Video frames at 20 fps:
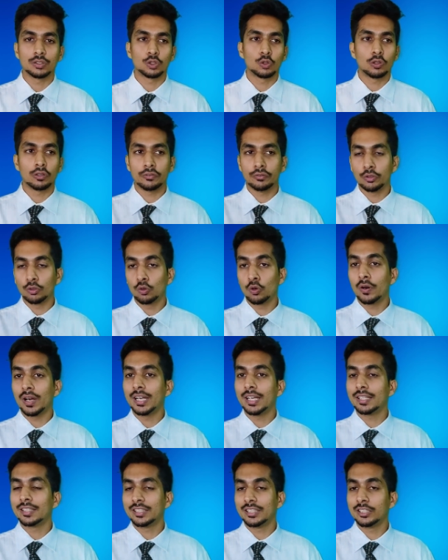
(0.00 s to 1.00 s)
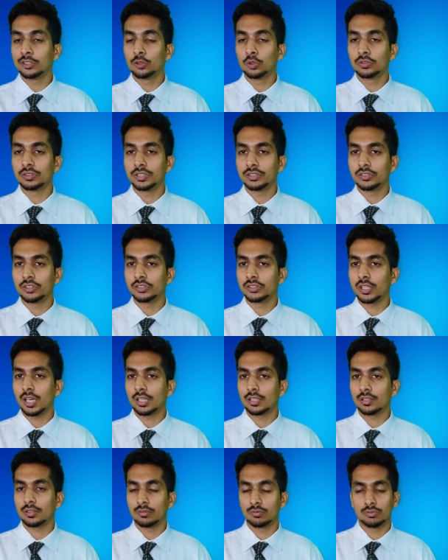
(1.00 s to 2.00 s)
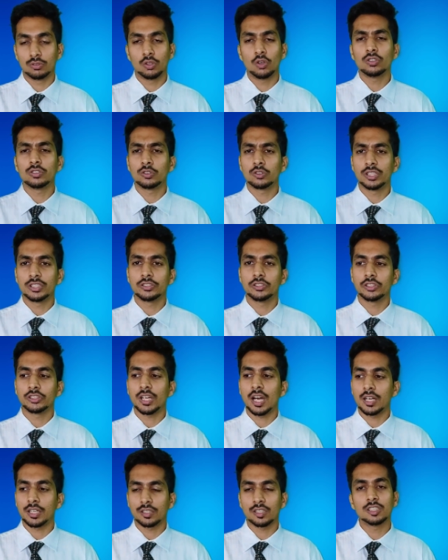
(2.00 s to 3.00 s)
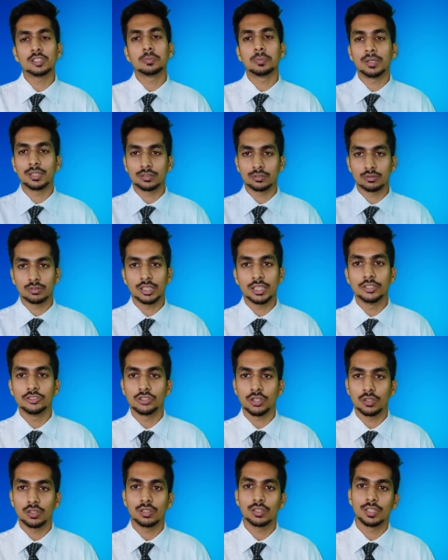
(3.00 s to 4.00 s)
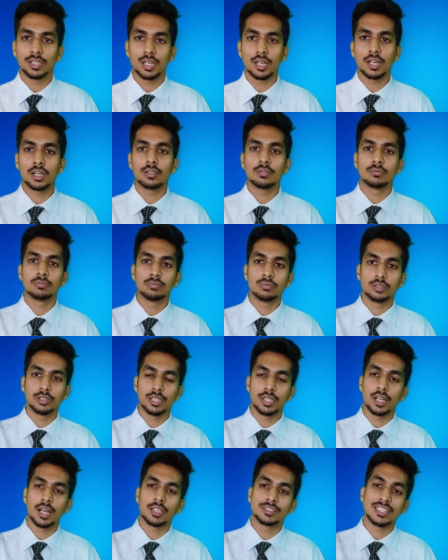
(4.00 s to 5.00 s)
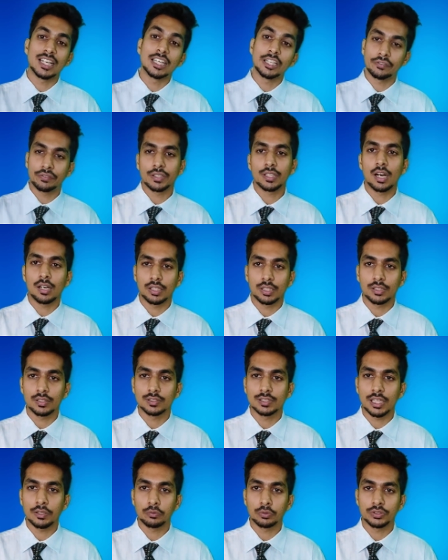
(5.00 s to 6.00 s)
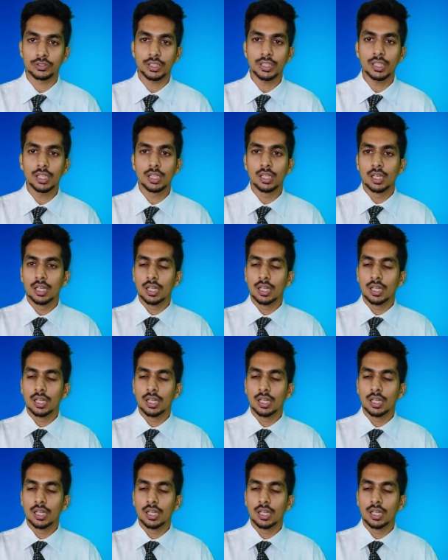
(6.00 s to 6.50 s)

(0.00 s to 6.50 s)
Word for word: So if you go ahead and read those research art not research articles, but in general they are they are scientific articles I would say,